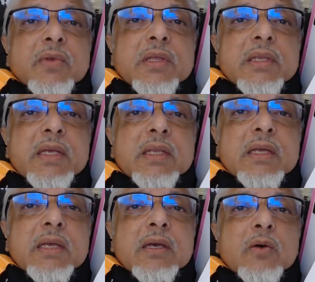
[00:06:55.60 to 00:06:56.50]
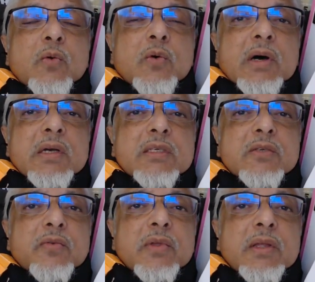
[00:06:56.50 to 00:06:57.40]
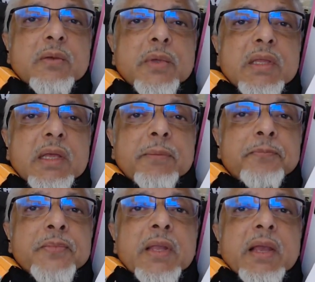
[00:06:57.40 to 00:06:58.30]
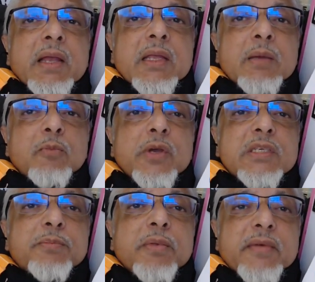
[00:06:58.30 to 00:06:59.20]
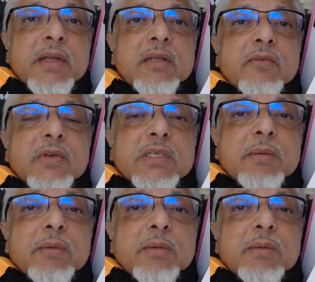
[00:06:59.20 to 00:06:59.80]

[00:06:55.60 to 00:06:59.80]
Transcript: for the needy who asks for it within, and him who is prevented for